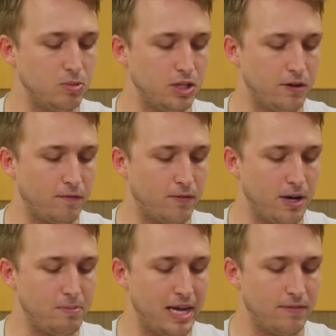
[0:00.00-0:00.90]
would
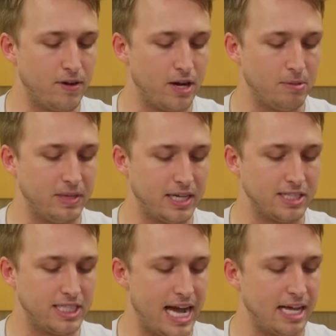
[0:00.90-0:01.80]
confront maid of honor
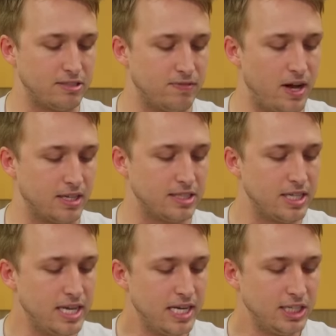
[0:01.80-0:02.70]
because yeah, it's f***ed.
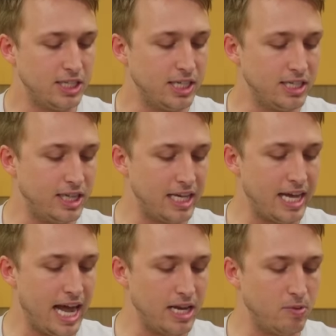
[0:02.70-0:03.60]
She didn't
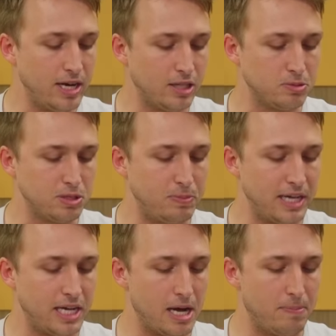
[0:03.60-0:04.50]
think anyone else was
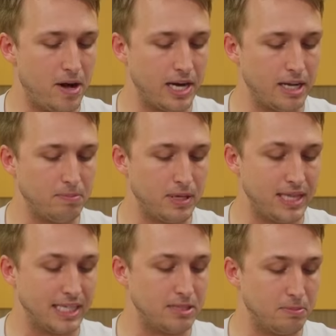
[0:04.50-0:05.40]
picking up on it, but
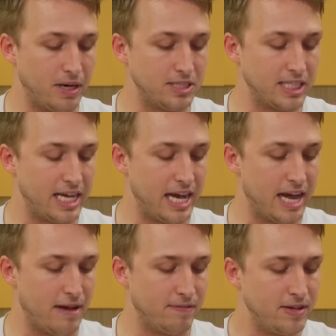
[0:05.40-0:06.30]
that's embarrassing
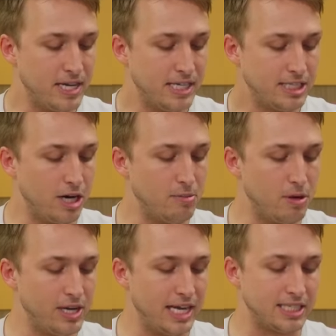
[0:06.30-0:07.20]
AF.
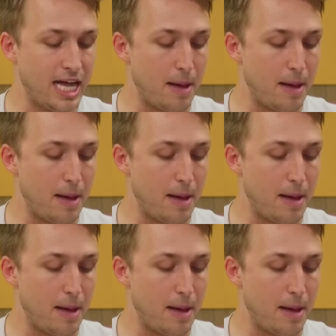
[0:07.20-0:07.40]
Ceremony hasn't